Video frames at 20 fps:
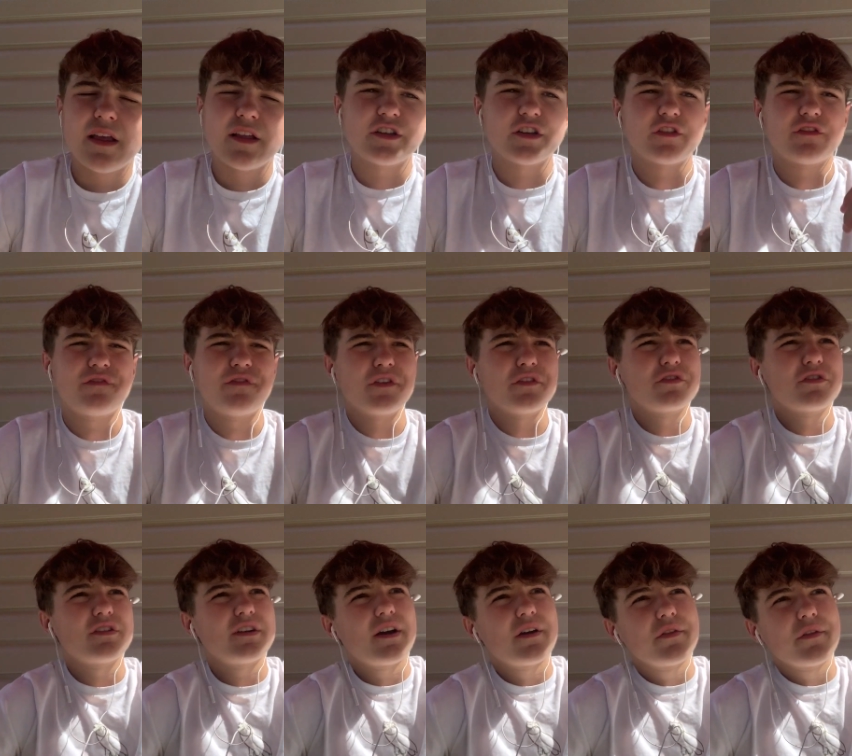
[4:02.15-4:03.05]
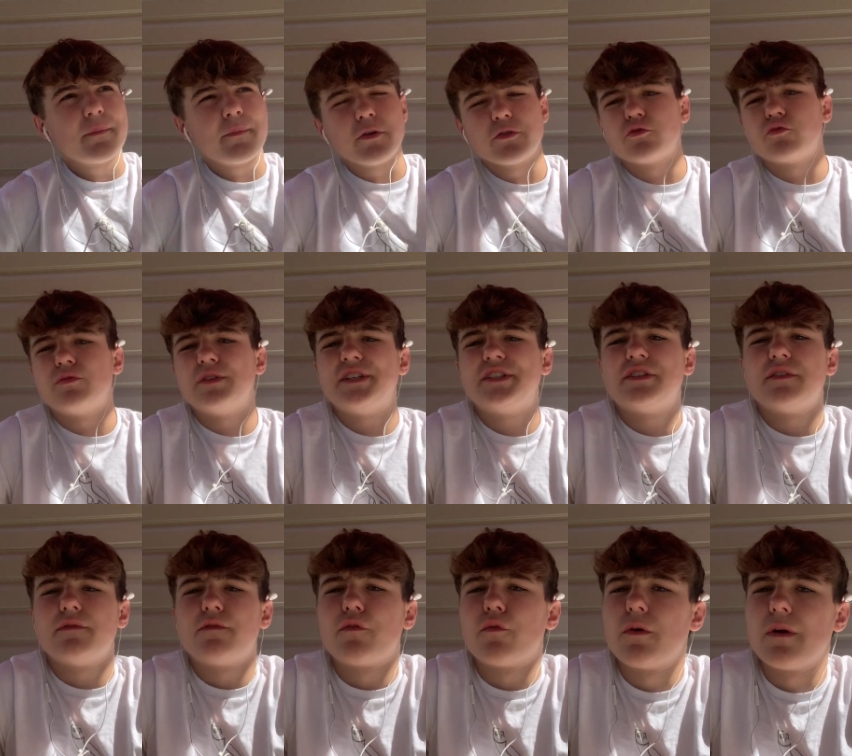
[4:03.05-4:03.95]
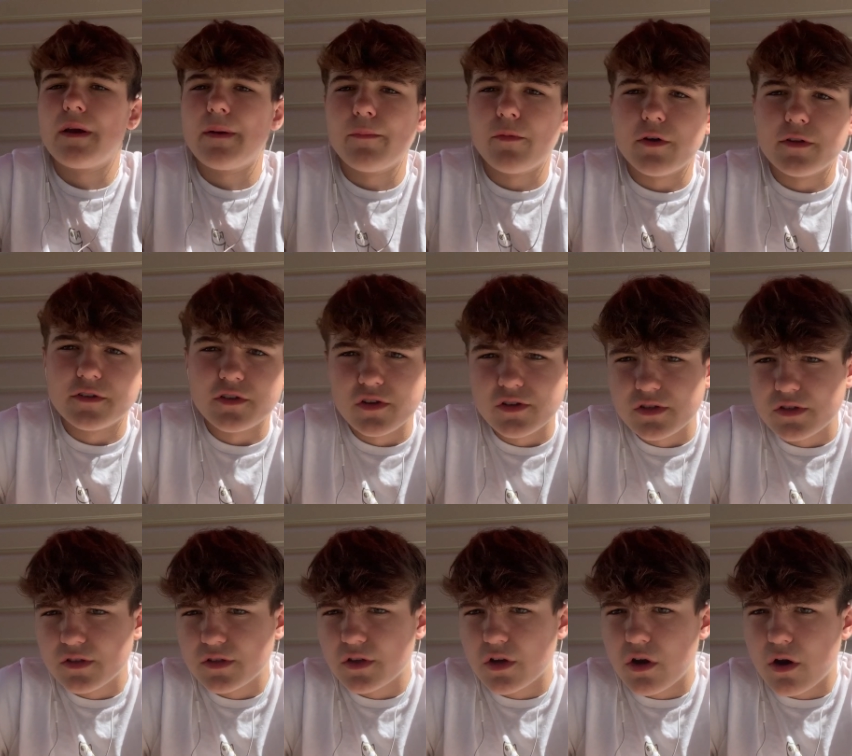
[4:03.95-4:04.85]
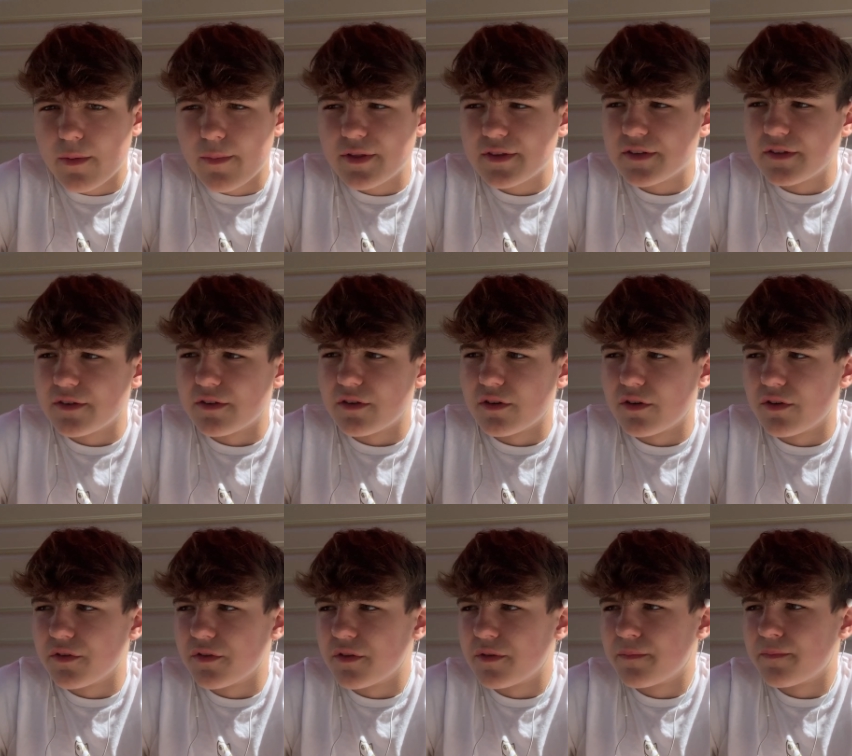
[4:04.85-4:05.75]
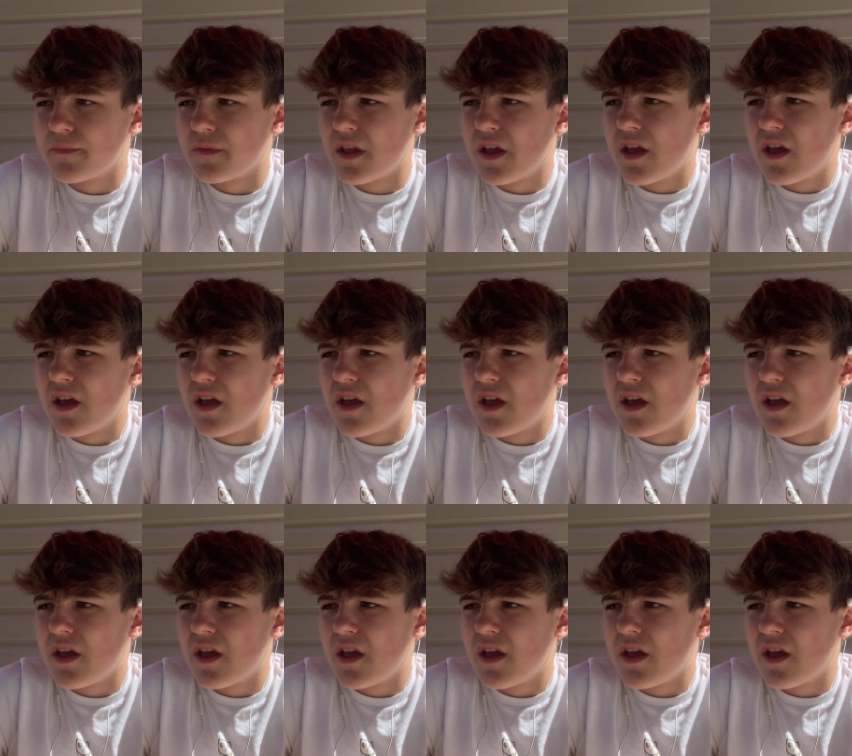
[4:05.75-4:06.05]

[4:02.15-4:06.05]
just filter down the most recent Fortnite montages and commented on all of them.